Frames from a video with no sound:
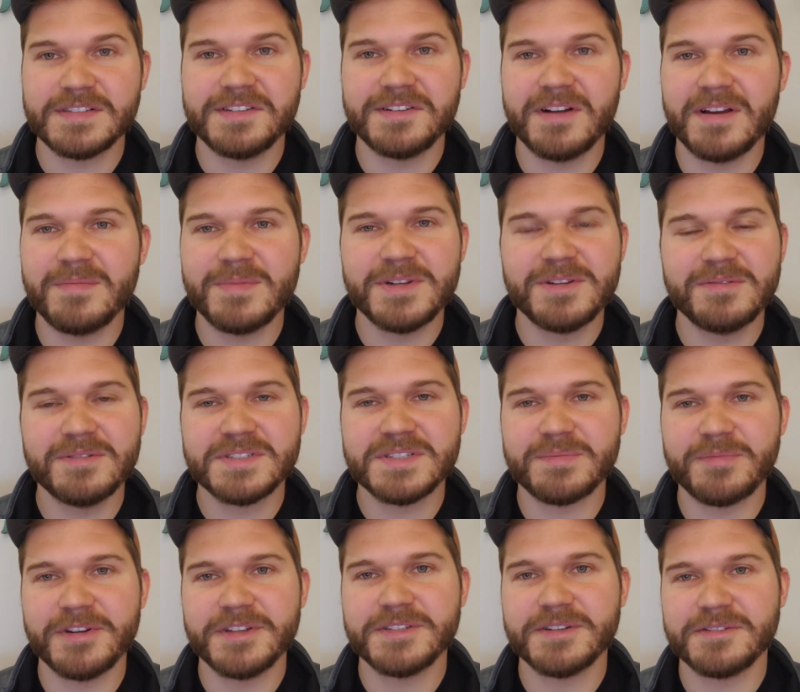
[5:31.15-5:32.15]
You know, I've been doing
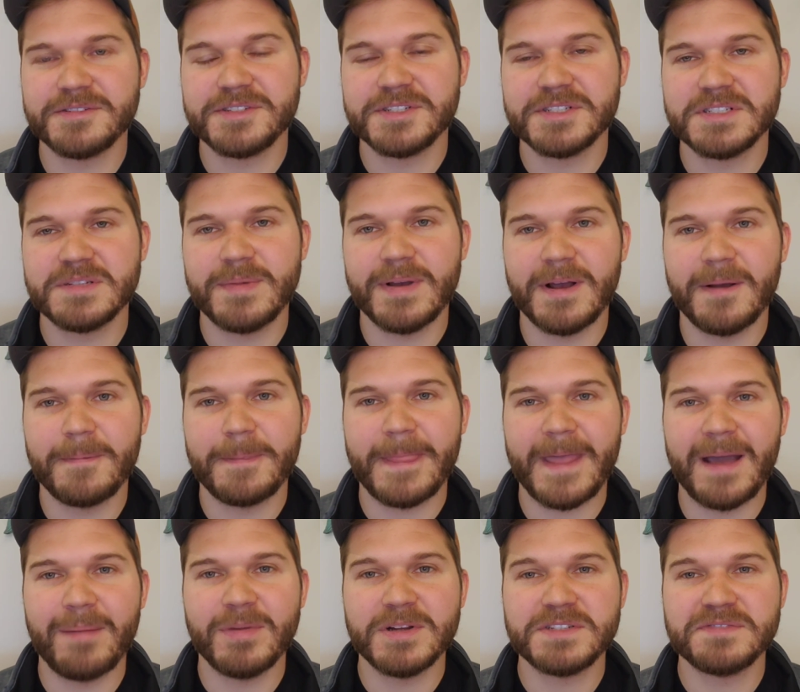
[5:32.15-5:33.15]
some research just about
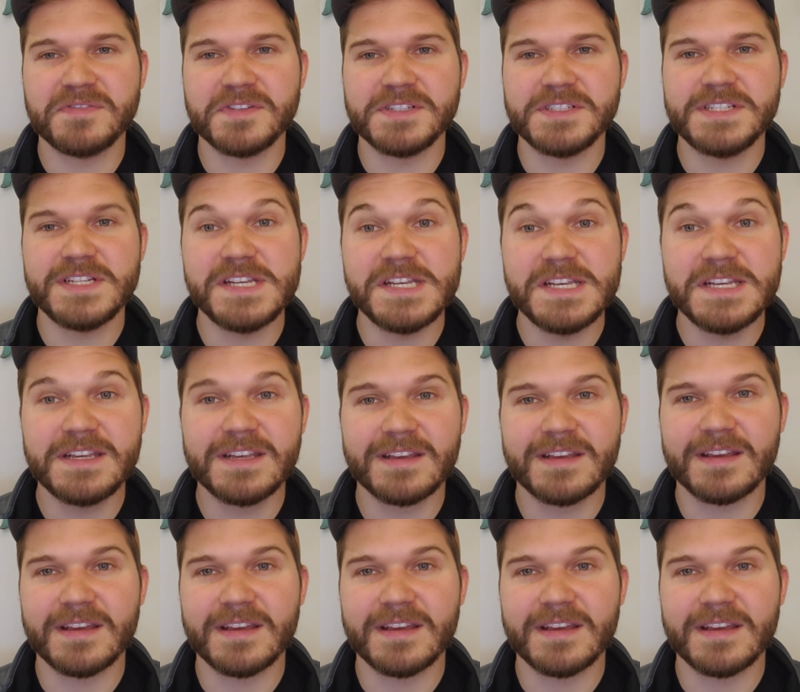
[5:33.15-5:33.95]
how much fatigue